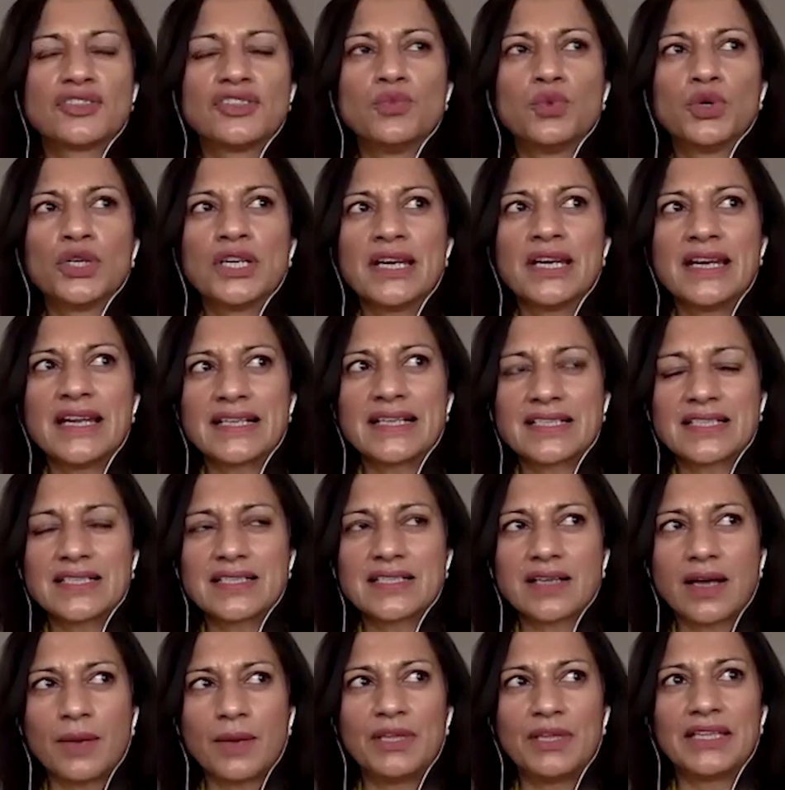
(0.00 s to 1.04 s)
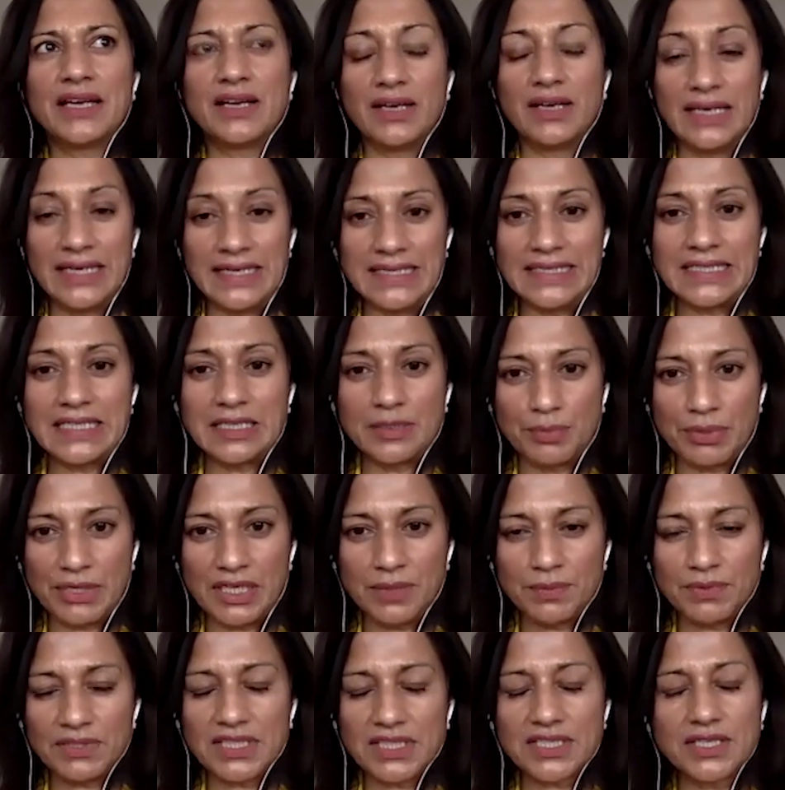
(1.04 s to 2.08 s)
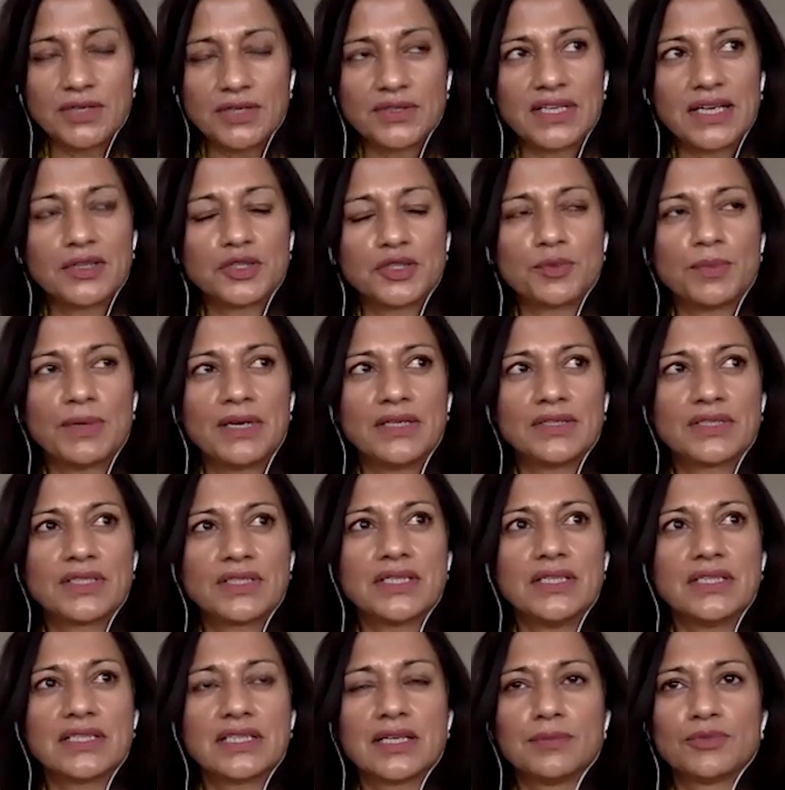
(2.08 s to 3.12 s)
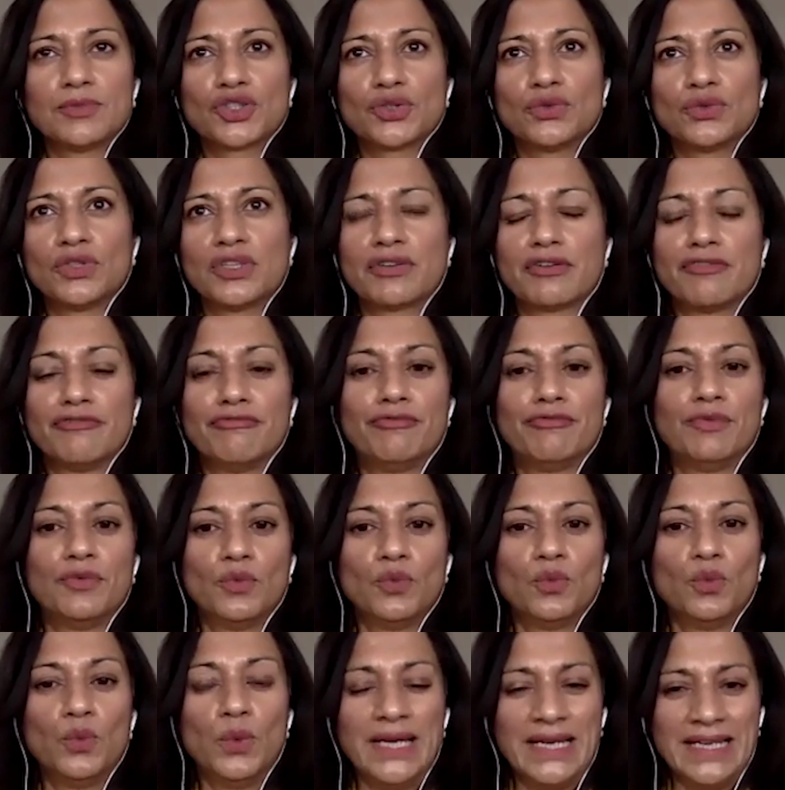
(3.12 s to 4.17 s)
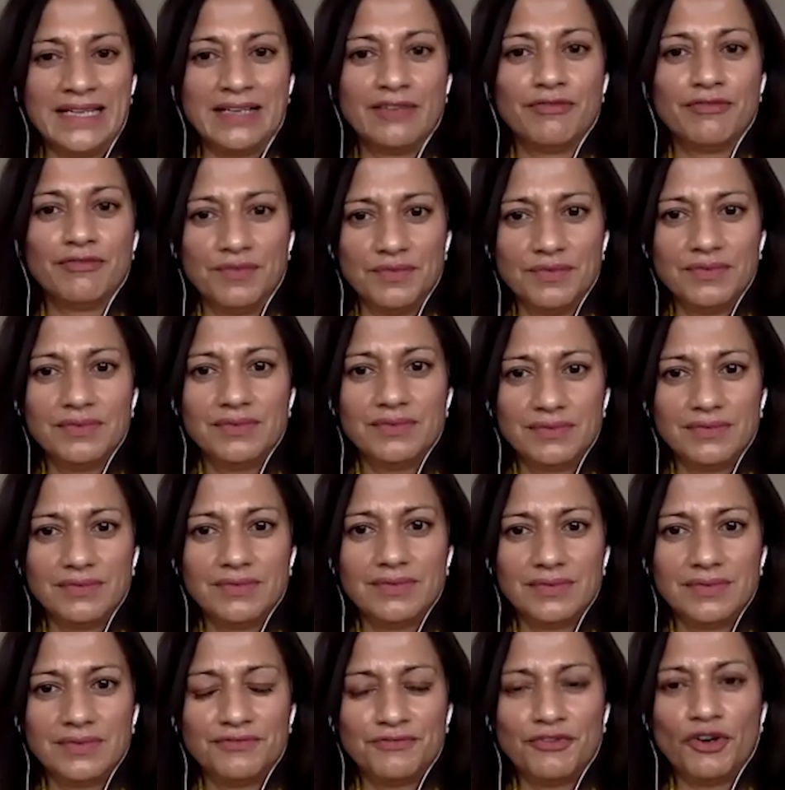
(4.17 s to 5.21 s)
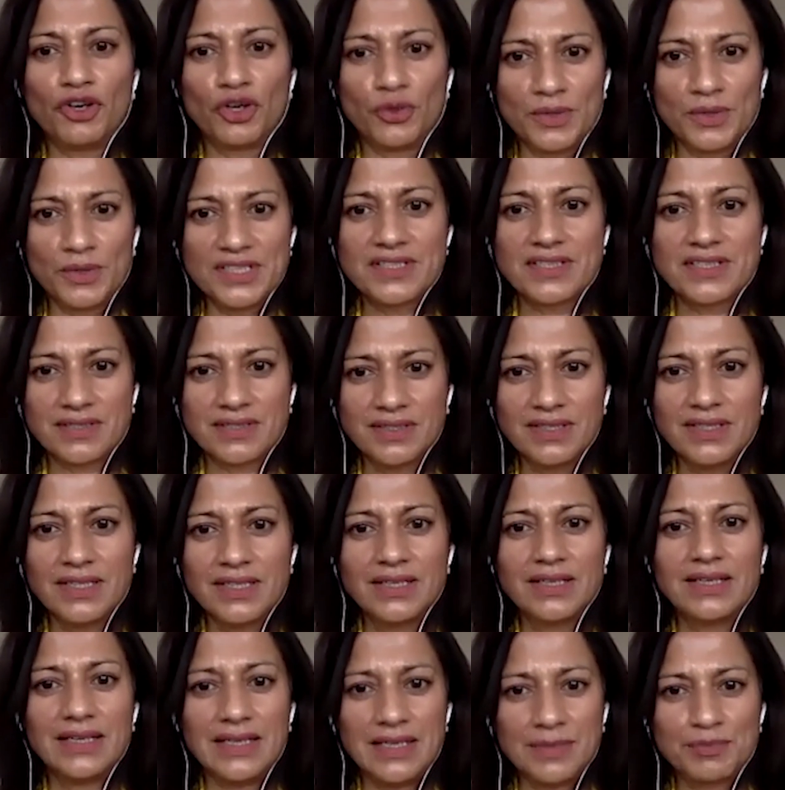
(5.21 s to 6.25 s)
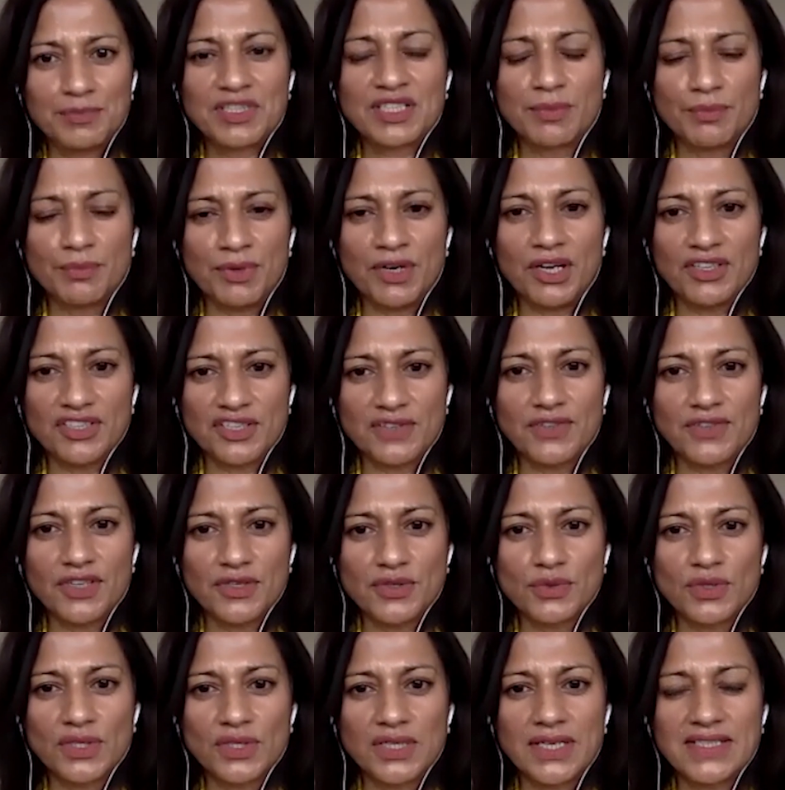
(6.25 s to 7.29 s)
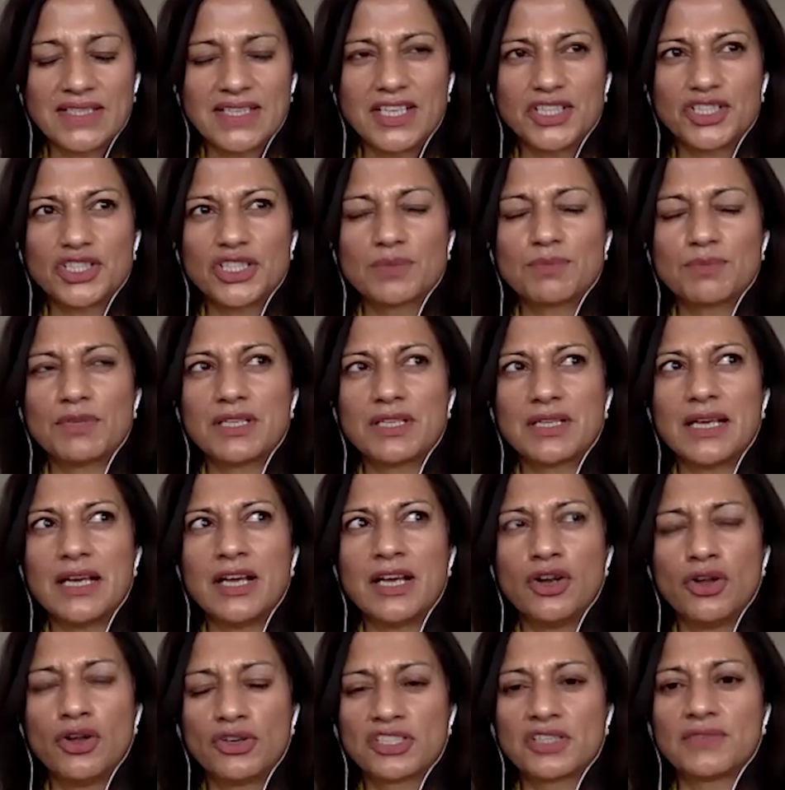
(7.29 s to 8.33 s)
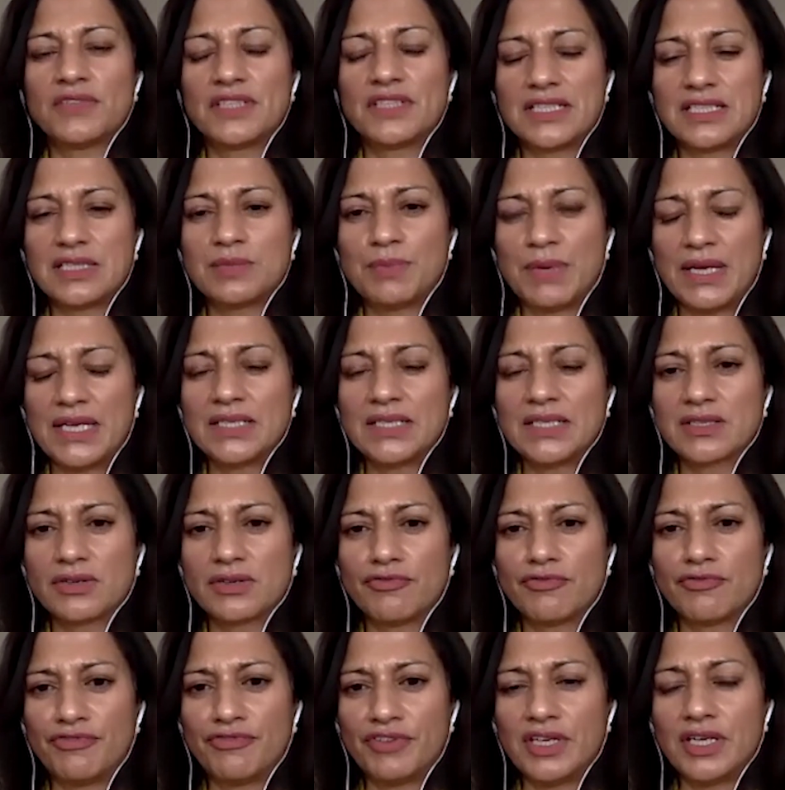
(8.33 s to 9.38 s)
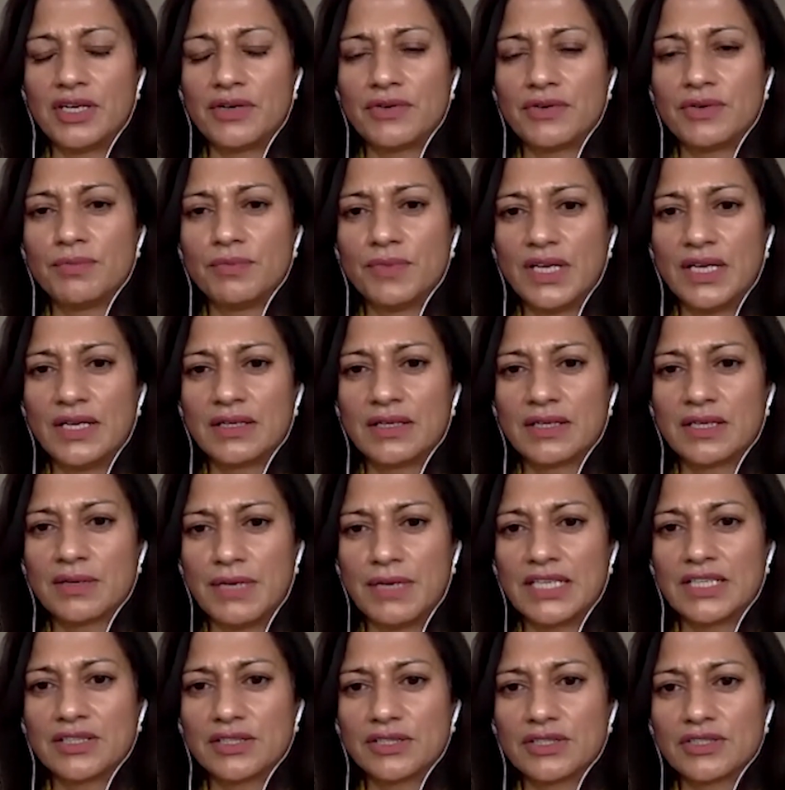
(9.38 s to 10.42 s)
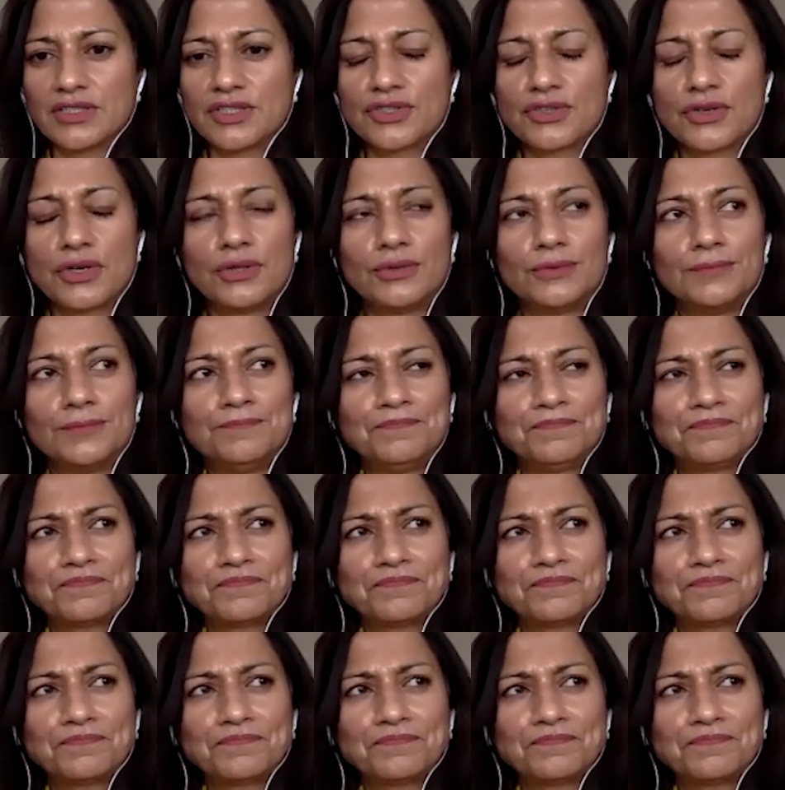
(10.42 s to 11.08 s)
wouldn't necessarily, they are leading people, there's no doubt about it. And I'm sure there are willing followers in some parts of those organizations, but a lot of it is based on fear and command and control,